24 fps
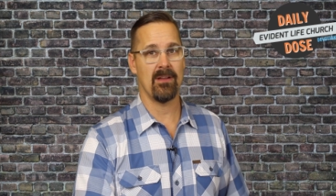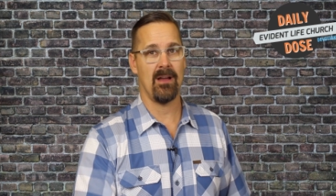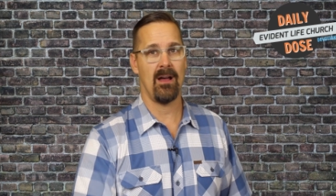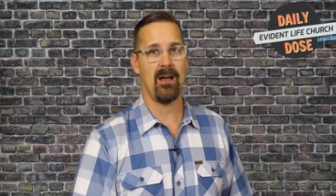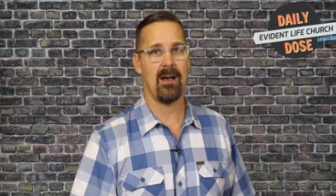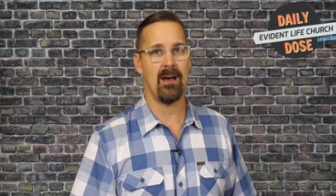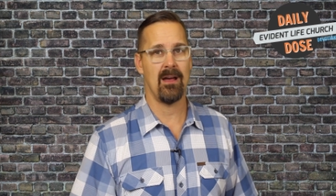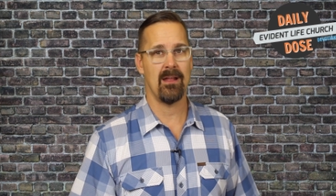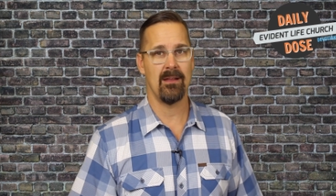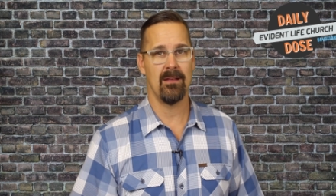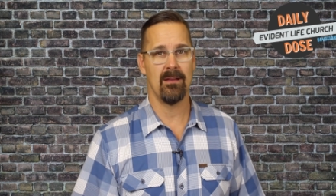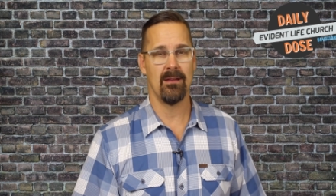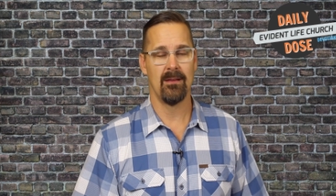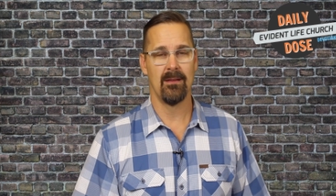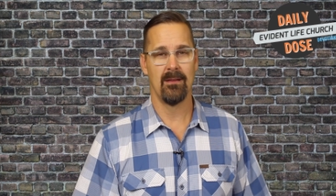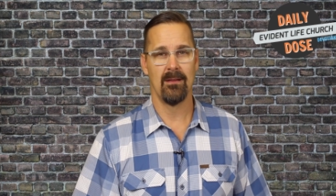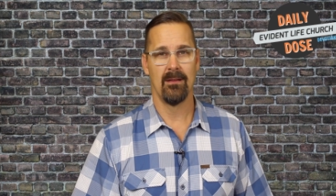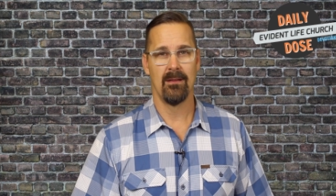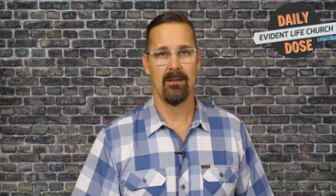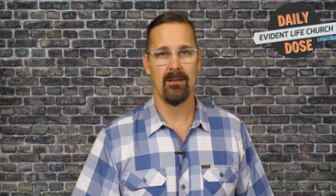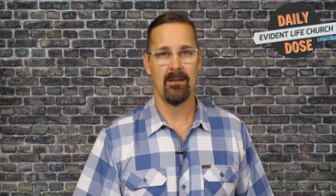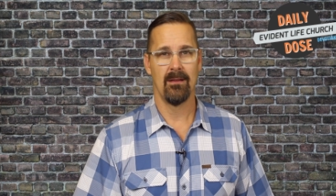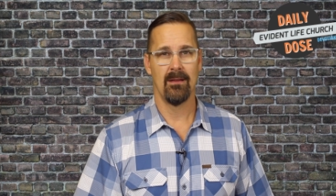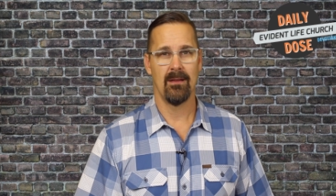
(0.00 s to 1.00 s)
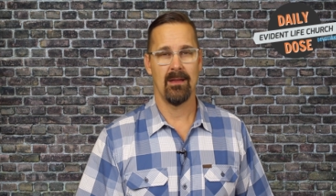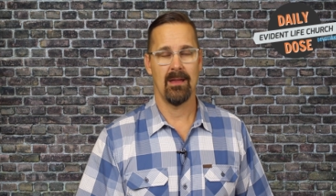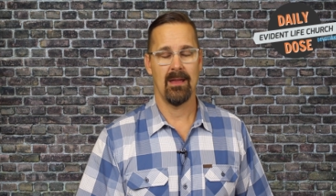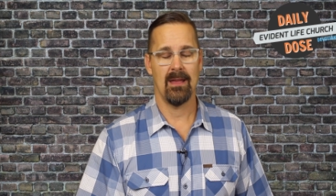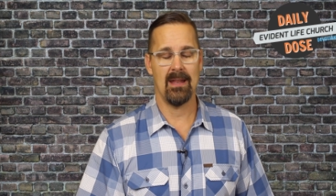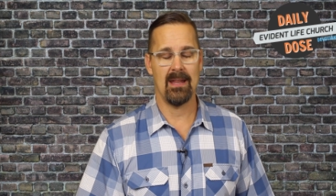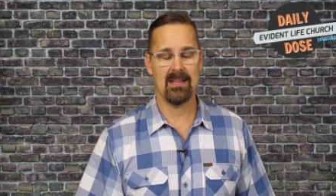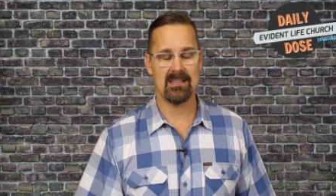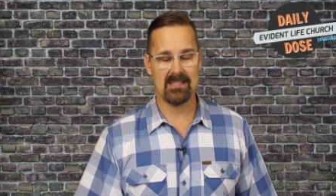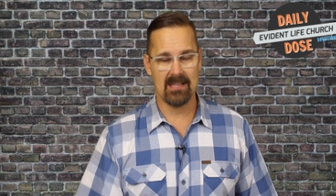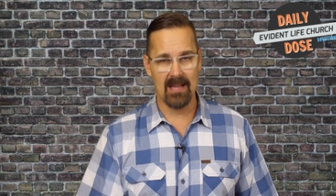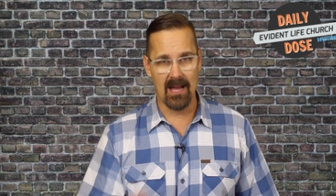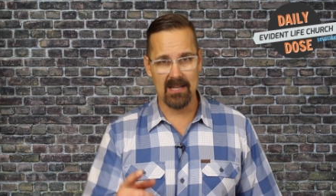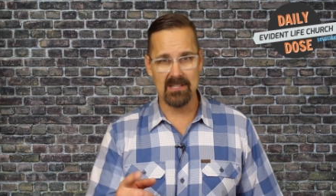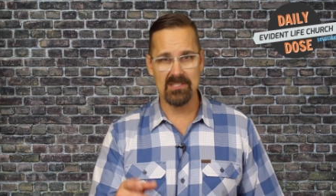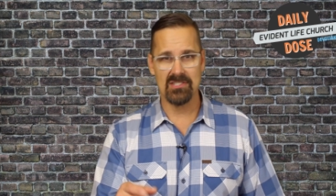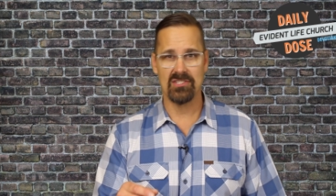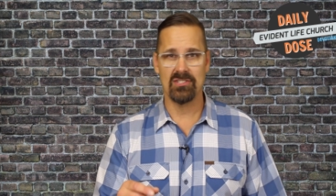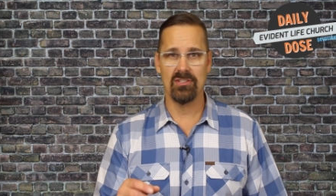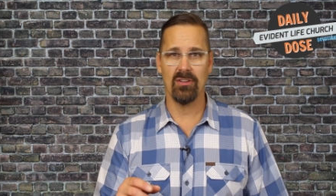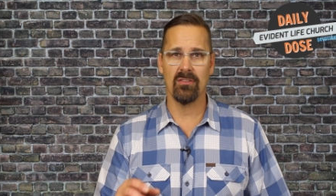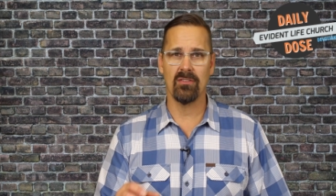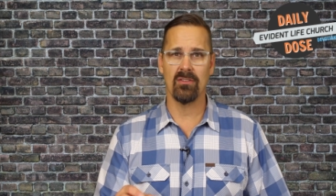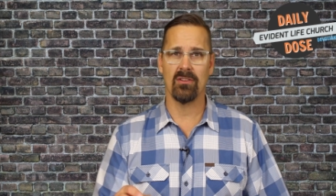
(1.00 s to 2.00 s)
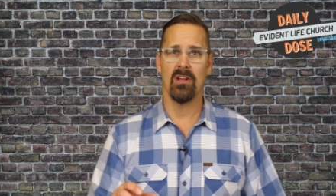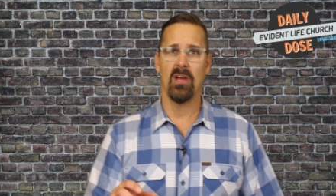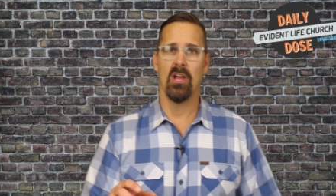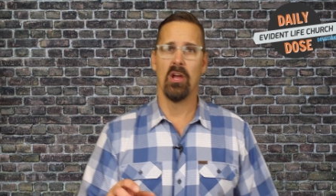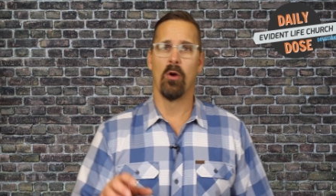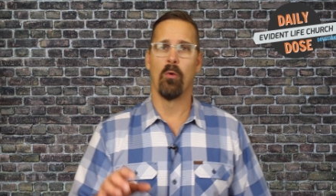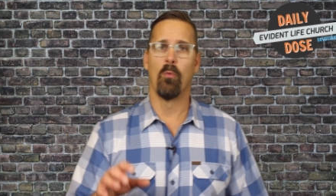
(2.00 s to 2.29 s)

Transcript: God. And as God's children,